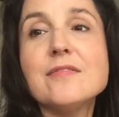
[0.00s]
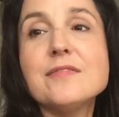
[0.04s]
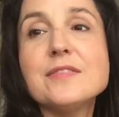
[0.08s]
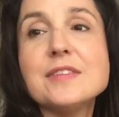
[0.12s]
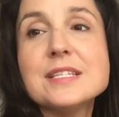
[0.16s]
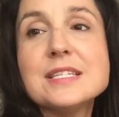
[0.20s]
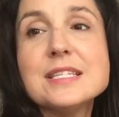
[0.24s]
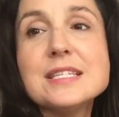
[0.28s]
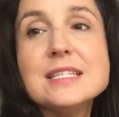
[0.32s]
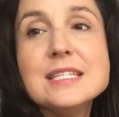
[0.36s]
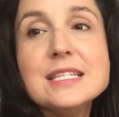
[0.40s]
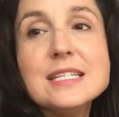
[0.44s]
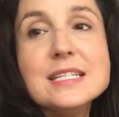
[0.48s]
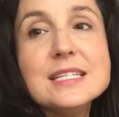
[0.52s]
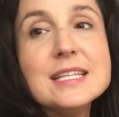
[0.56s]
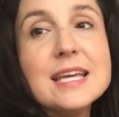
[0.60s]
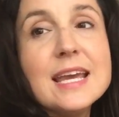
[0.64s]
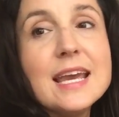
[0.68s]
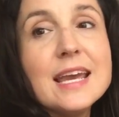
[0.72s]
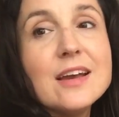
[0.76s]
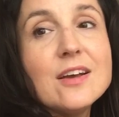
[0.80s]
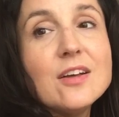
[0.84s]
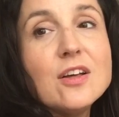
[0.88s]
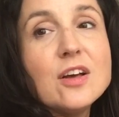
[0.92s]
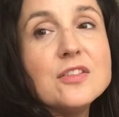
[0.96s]
this
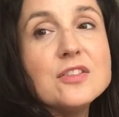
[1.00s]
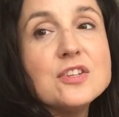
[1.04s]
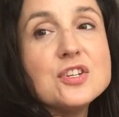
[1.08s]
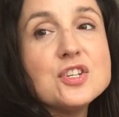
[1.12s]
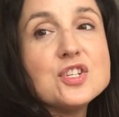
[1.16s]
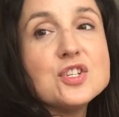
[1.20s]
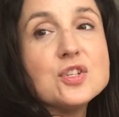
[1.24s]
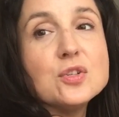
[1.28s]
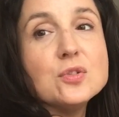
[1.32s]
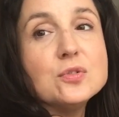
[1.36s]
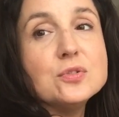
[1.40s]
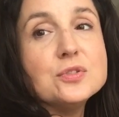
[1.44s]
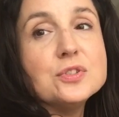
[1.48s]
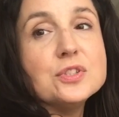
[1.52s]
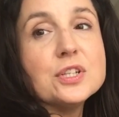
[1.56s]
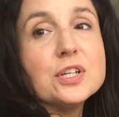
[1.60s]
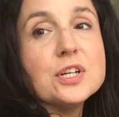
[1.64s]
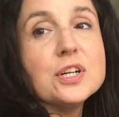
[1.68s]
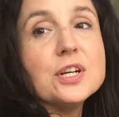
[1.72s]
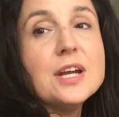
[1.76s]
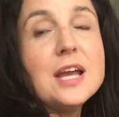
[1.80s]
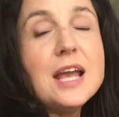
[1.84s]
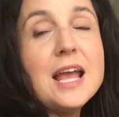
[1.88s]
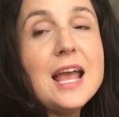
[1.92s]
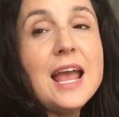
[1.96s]
detail on the
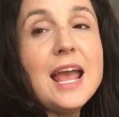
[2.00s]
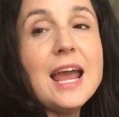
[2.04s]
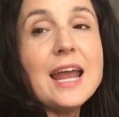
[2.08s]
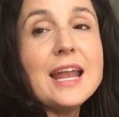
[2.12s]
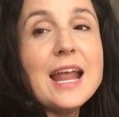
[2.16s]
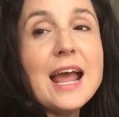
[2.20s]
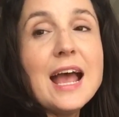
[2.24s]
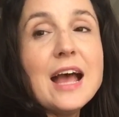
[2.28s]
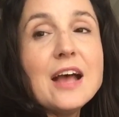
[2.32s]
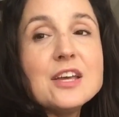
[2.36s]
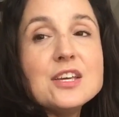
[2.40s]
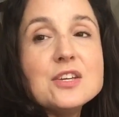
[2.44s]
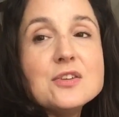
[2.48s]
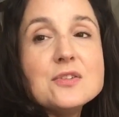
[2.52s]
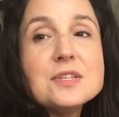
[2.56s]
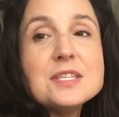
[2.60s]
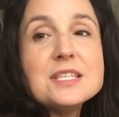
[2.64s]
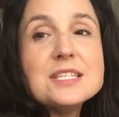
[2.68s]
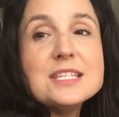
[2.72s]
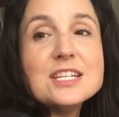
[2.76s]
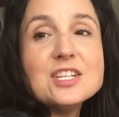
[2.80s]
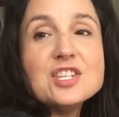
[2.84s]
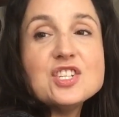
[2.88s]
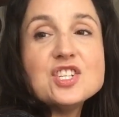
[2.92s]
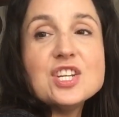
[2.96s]
shoulder and how you
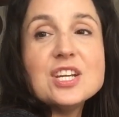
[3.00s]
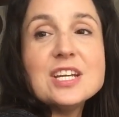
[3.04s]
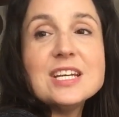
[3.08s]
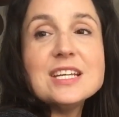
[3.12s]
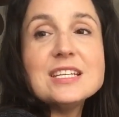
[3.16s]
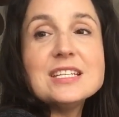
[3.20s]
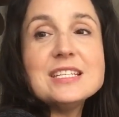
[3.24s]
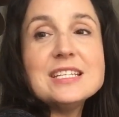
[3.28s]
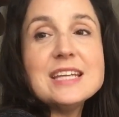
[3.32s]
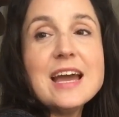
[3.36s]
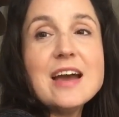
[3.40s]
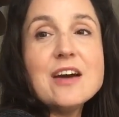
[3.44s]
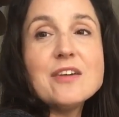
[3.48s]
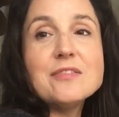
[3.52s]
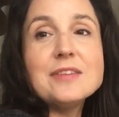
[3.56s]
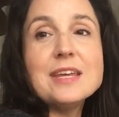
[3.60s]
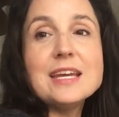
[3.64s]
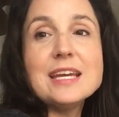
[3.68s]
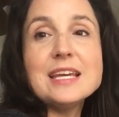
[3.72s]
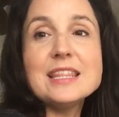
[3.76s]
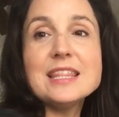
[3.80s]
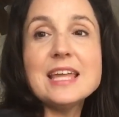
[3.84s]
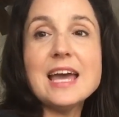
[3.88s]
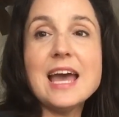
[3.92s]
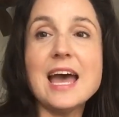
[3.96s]
stitch it down
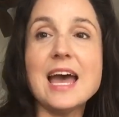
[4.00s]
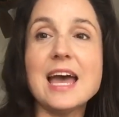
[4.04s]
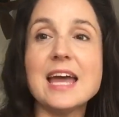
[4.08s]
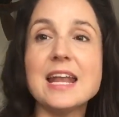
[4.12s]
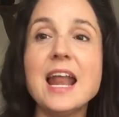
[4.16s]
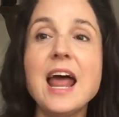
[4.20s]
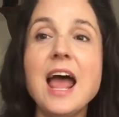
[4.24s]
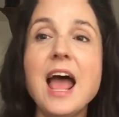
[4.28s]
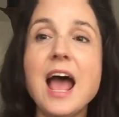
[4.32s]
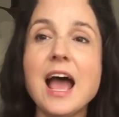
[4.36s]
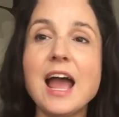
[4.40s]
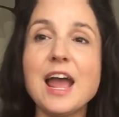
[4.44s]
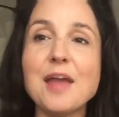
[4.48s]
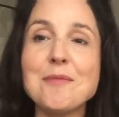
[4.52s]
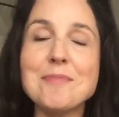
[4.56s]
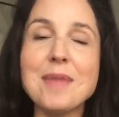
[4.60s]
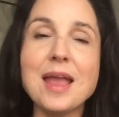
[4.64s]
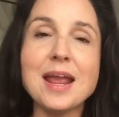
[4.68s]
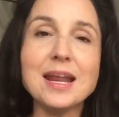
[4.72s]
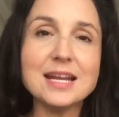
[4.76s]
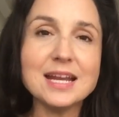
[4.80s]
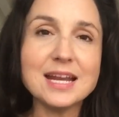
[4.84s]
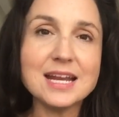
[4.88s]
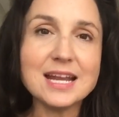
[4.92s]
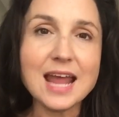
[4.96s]
like that. I
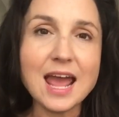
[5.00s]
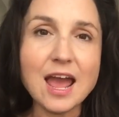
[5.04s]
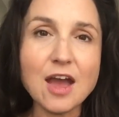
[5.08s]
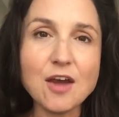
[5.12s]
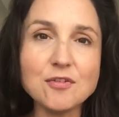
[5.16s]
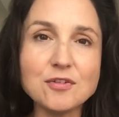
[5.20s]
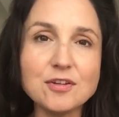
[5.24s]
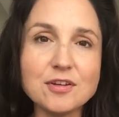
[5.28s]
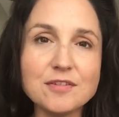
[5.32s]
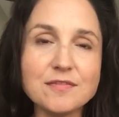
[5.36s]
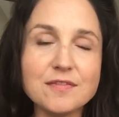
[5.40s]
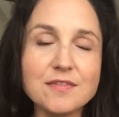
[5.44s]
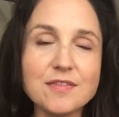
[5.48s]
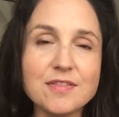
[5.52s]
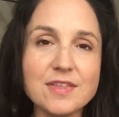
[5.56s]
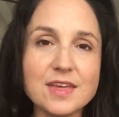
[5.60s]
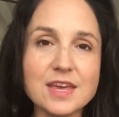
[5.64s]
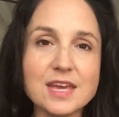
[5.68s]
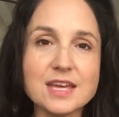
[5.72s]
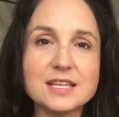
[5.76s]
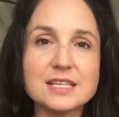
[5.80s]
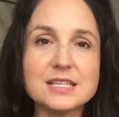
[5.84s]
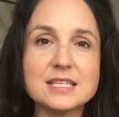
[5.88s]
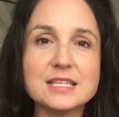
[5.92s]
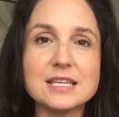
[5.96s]
made it out of
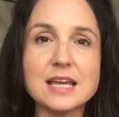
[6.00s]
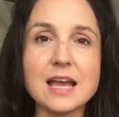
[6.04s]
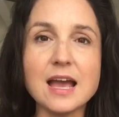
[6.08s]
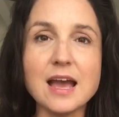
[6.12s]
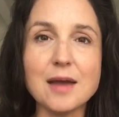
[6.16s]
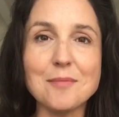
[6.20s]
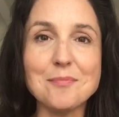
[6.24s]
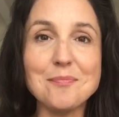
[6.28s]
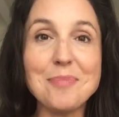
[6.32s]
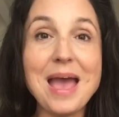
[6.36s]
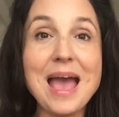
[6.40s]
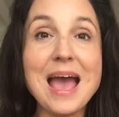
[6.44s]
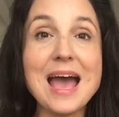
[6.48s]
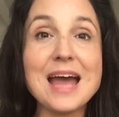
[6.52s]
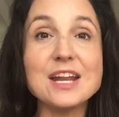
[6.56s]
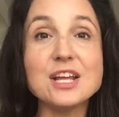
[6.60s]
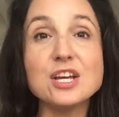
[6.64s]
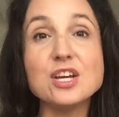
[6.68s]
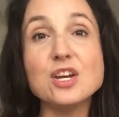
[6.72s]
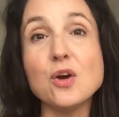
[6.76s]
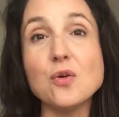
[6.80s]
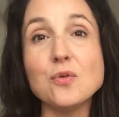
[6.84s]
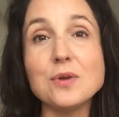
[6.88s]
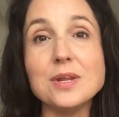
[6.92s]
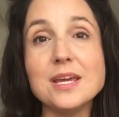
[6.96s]
this
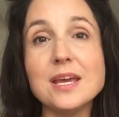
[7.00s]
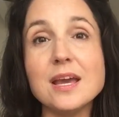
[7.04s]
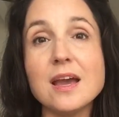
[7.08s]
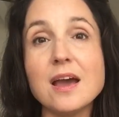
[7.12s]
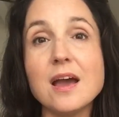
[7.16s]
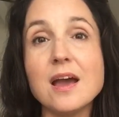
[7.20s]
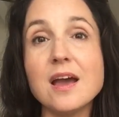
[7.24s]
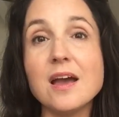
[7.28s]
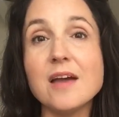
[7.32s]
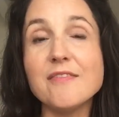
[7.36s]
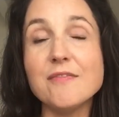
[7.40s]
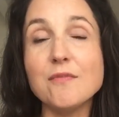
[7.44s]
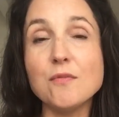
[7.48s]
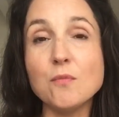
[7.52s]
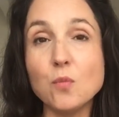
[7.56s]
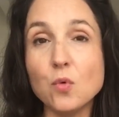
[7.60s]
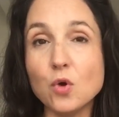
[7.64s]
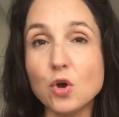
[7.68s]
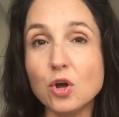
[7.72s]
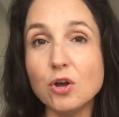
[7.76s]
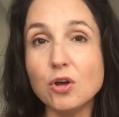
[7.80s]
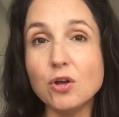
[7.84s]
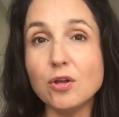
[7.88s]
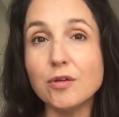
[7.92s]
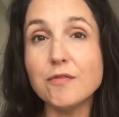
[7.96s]
Patagonia
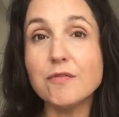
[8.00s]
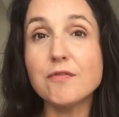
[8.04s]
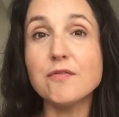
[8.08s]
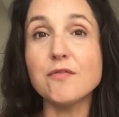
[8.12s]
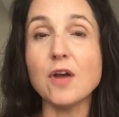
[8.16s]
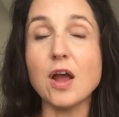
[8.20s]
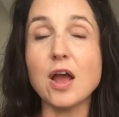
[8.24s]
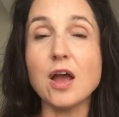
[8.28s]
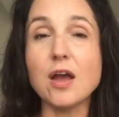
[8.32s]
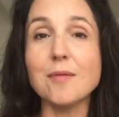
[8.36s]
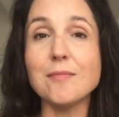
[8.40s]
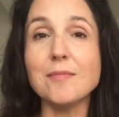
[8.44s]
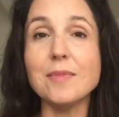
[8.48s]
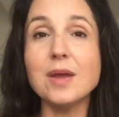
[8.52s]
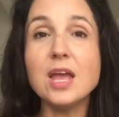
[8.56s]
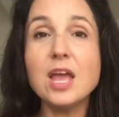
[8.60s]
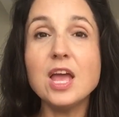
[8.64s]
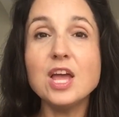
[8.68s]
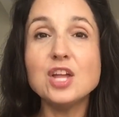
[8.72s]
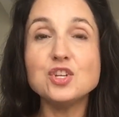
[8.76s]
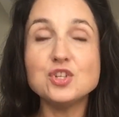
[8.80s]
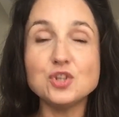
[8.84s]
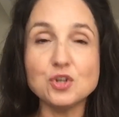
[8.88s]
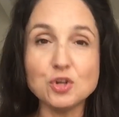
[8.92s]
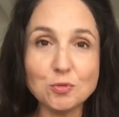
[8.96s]
wool from
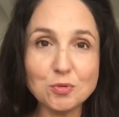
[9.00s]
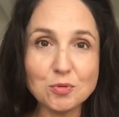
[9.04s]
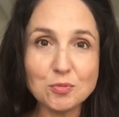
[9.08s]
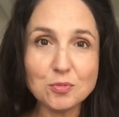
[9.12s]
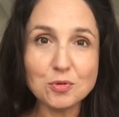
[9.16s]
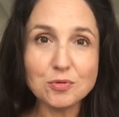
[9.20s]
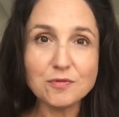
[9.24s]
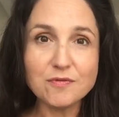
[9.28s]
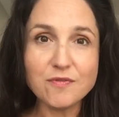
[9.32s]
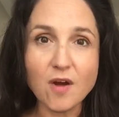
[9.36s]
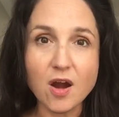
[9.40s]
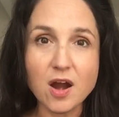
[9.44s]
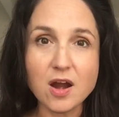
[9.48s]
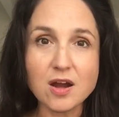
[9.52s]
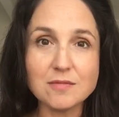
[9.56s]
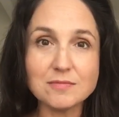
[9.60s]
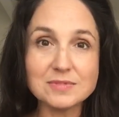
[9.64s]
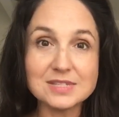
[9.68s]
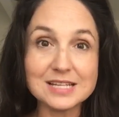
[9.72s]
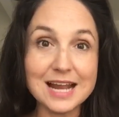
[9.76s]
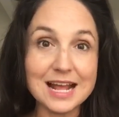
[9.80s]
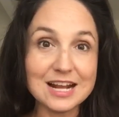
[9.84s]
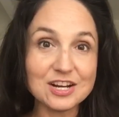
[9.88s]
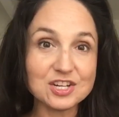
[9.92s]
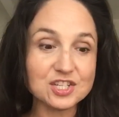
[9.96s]
Juniper Moon Farms,
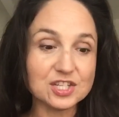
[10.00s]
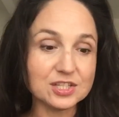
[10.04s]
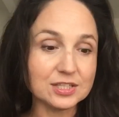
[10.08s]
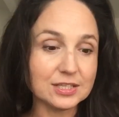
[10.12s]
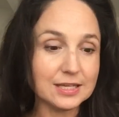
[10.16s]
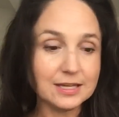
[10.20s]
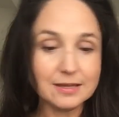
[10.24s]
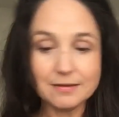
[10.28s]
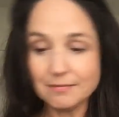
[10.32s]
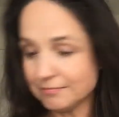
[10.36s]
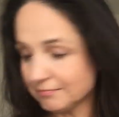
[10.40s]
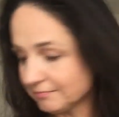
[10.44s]
and actually,